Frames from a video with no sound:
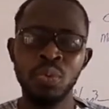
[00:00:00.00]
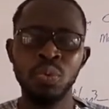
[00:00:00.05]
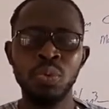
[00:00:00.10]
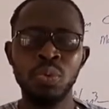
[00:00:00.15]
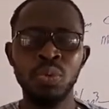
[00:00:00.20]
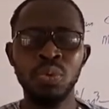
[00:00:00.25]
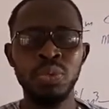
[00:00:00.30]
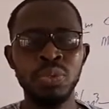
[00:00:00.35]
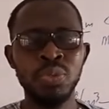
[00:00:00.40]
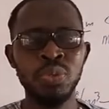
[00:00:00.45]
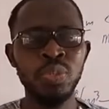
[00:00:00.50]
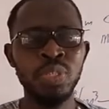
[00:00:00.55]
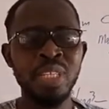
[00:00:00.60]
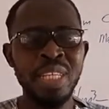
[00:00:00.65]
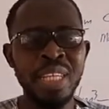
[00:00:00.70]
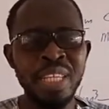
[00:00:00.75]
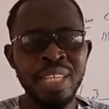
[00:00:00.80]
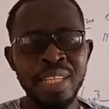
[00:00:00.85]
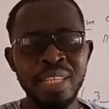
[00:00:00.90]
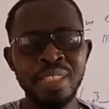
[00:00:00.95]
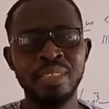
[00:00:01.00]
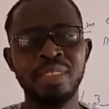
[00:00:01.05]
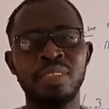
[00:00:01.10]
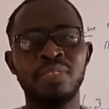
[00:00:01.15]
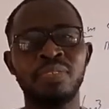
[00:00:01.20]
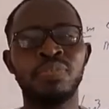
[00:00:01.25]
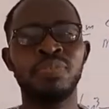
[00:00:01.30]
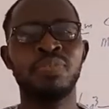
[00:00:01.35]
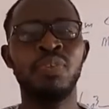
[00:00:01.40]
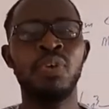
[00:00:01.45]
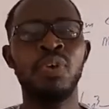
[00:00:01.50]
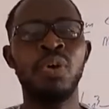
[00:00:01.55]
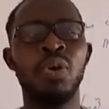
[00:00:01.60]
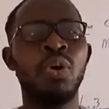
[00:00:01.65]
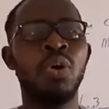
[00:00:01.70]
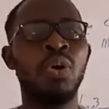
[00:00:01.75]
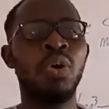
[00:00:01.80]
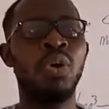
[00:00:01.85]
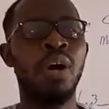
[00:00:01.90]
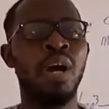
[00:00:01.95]
We need it
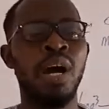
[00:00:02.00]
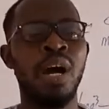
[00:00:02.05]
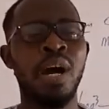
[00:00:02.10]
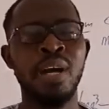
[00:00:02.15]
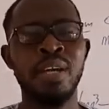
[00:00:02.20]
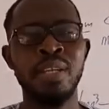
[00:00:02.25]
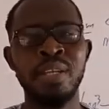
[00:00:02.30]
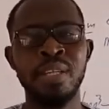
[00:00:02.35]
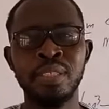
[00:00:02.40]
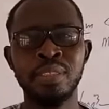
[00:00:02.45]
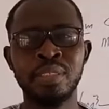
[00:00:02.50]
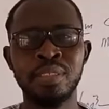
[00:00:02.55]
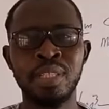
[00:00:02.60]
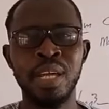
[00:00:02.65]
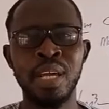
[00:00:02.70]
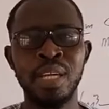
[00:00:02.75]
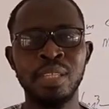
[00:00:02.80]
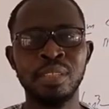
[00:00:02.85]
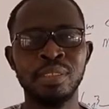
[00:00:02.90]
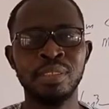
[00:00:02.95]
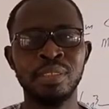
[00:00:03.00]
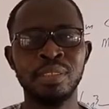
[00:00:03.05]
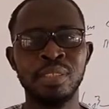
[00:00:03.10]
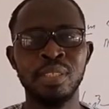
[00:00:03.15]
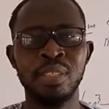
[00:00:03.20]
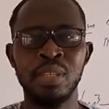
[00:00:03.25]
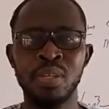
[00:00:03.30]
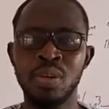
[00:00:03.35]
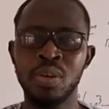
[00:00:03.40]
for our next class.